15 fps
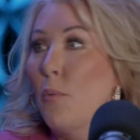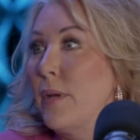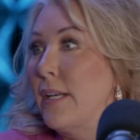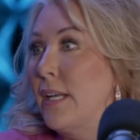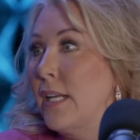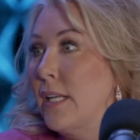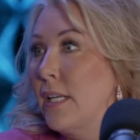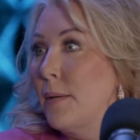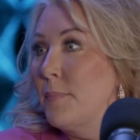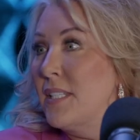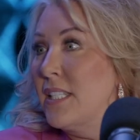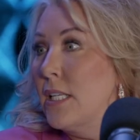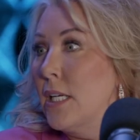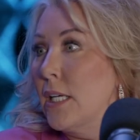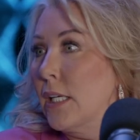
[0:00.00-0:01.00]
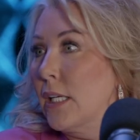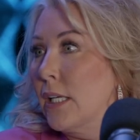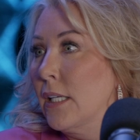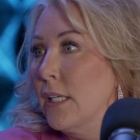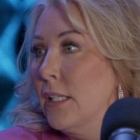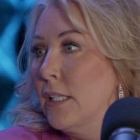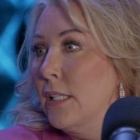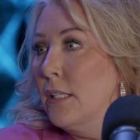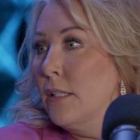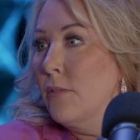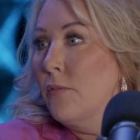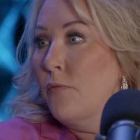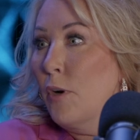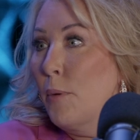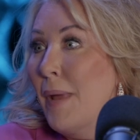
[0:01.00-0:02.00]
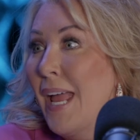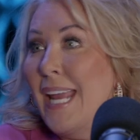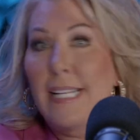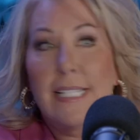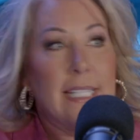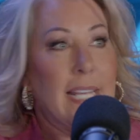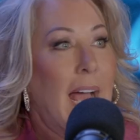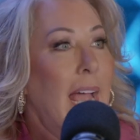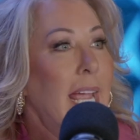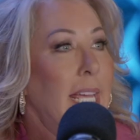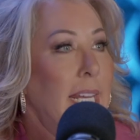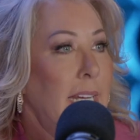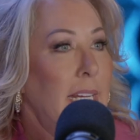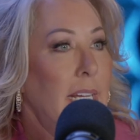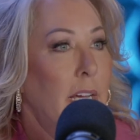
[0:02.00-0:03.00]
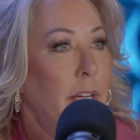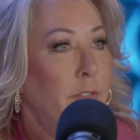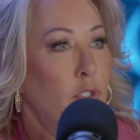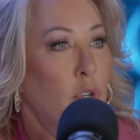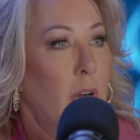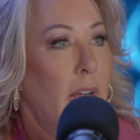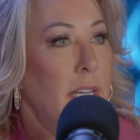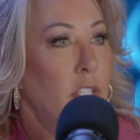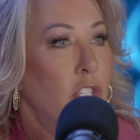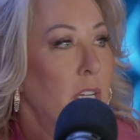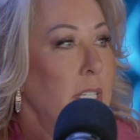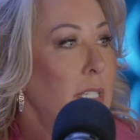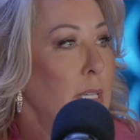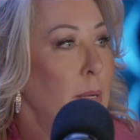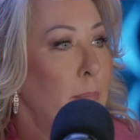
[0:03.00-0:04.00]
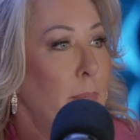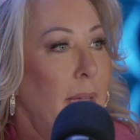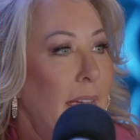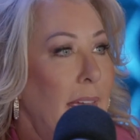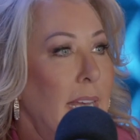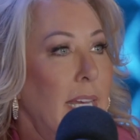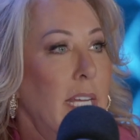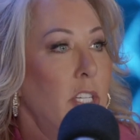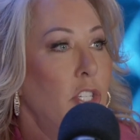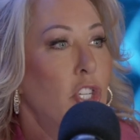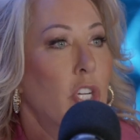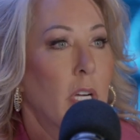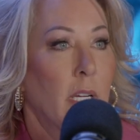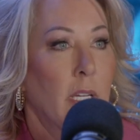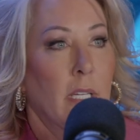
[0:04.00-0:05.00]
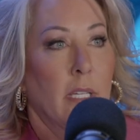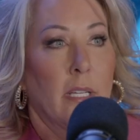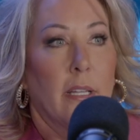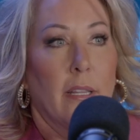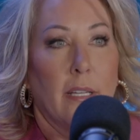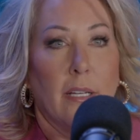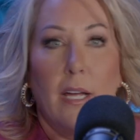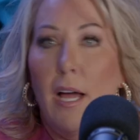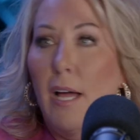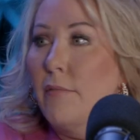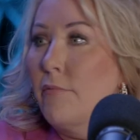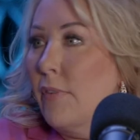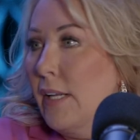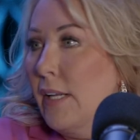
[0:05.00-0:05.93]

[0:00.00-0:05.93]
would end up sick from anxiety of trying just to manage the conflict.